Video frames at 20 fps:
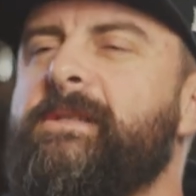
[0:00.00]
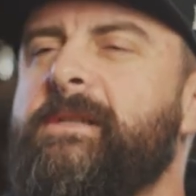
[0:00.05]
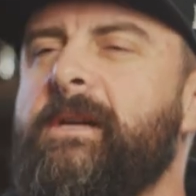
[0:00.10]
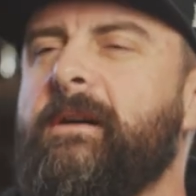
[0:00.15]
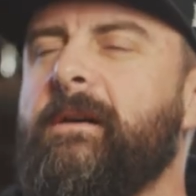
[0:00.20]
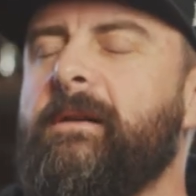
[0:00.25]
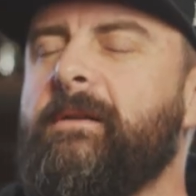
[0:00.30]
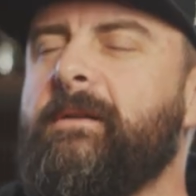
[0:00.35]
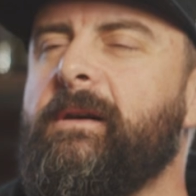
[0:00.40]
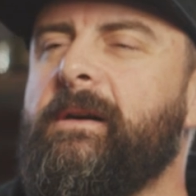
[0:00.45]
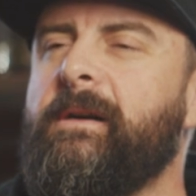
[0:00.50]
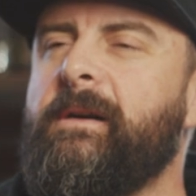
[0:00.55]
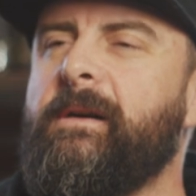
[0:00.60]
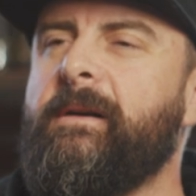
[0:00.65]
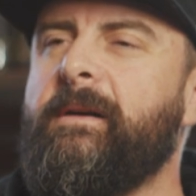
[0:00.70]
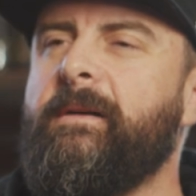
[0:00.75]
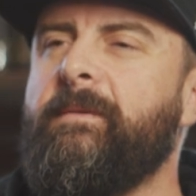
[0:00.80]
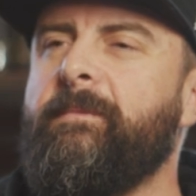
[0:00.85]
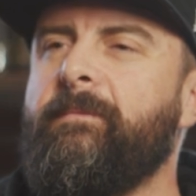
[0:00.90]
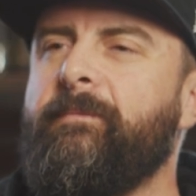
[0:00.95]
So
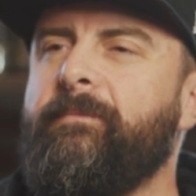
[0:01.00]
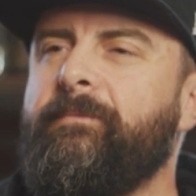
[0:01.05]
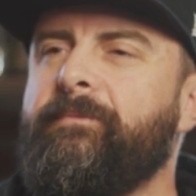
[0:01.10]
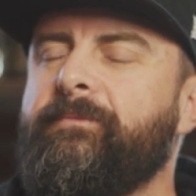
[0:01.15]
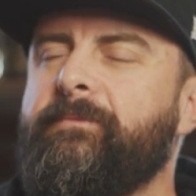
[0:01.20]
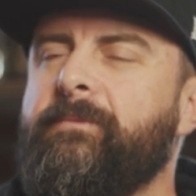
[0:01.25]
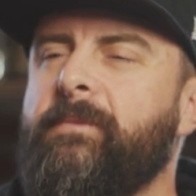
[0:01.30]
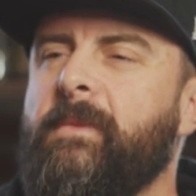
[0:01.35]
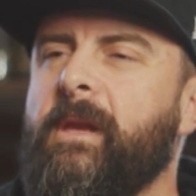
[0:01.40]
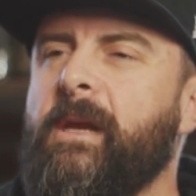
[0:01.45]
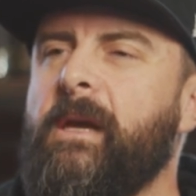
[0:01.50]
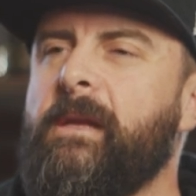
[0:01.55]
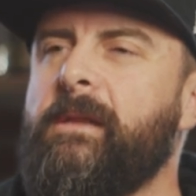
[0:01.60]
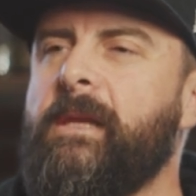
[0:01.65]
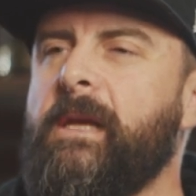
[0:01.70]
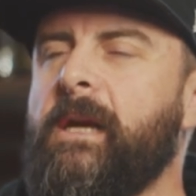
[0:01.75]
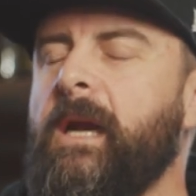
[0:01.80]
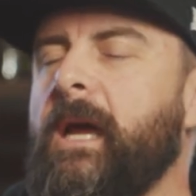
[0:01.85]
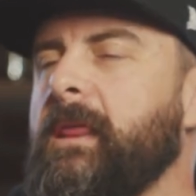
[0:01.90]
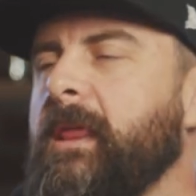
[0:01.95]
um,
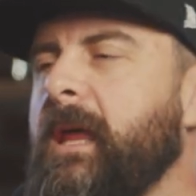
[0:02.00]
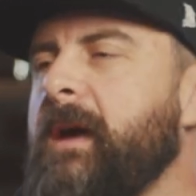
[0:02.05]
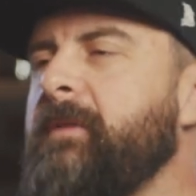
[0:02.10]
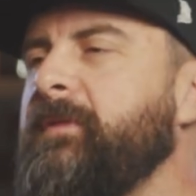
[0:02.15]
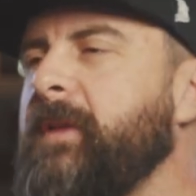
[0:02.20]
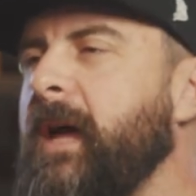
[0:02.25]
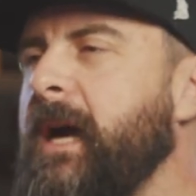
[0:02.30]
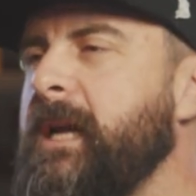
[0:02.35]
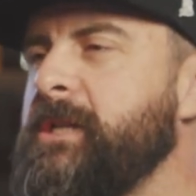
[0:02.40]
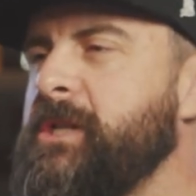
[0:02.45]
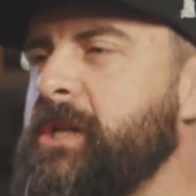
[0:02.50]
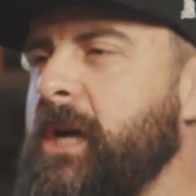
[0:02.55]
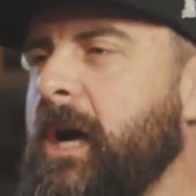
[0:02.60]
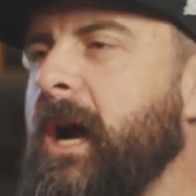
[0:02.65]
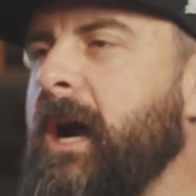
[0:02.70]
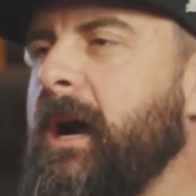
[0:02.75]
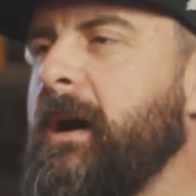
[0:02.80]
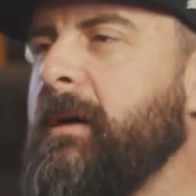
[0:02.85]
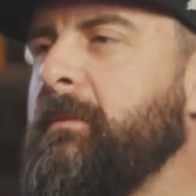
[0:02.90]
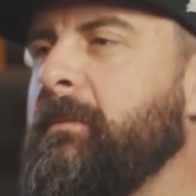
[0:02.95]
then I left that
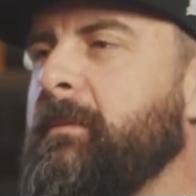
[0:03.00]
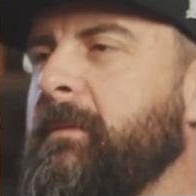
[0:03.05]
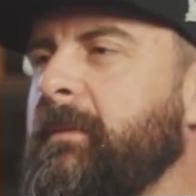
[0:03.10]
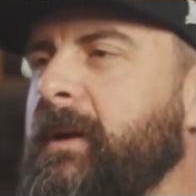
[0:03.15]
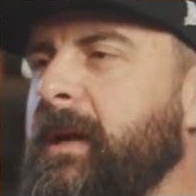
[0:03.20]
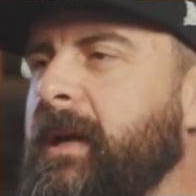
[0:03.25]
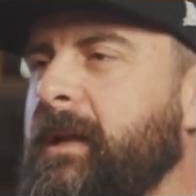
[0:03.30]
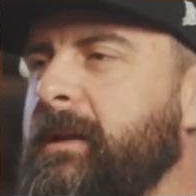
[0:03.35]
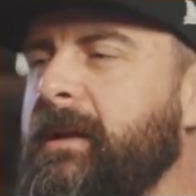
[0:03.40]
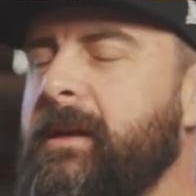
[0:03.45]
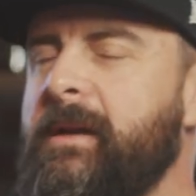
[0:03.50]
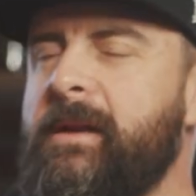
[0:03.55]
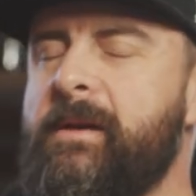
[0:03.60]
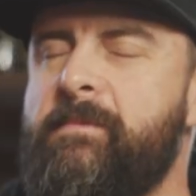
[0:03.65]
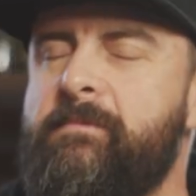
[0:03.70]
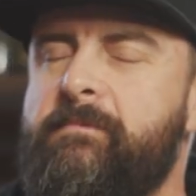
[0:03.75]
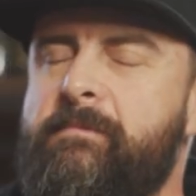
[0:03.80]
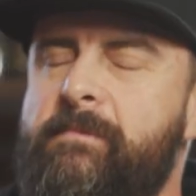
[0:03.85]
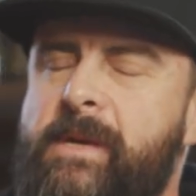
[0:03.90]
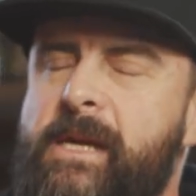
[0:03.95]
job, and then
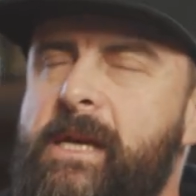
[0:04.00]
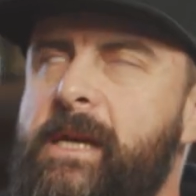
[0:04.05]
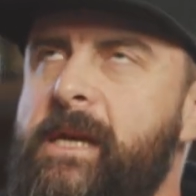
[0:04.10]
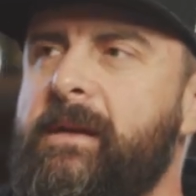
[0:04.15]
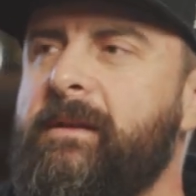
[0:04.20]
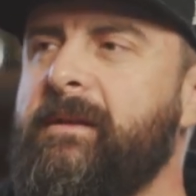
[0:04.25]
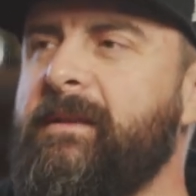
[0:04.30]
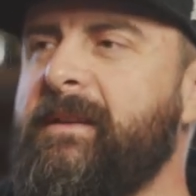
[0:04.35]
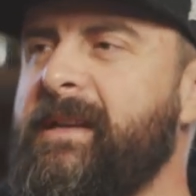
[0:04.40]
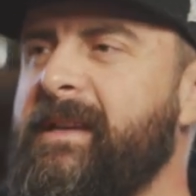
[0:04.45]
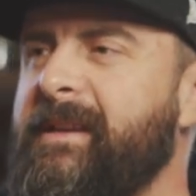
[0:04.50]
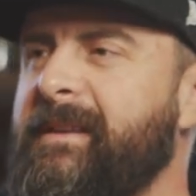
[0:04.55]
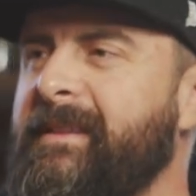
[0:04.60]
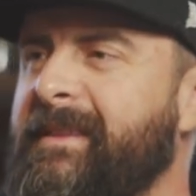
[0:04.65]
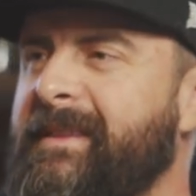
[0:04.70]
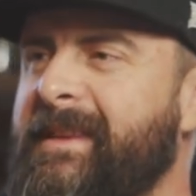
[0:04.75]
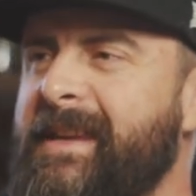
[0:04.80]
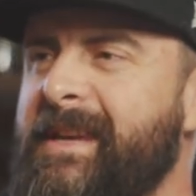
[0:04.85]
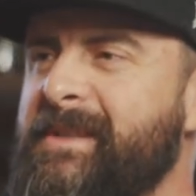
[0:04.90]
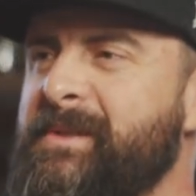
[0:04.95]
immediately
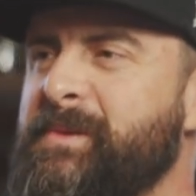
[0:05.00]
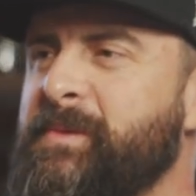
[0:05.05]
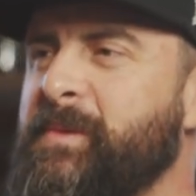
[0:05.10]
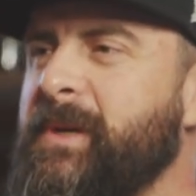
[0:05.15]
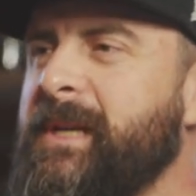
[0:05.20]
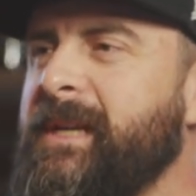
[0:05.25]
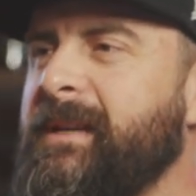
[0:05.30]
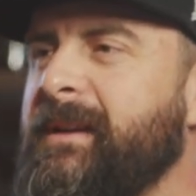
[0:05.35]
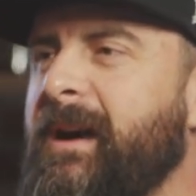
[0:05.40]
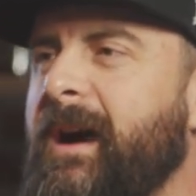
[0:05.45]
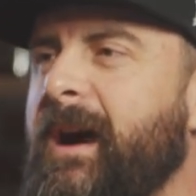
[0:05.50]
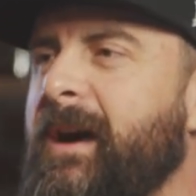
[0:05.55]
things went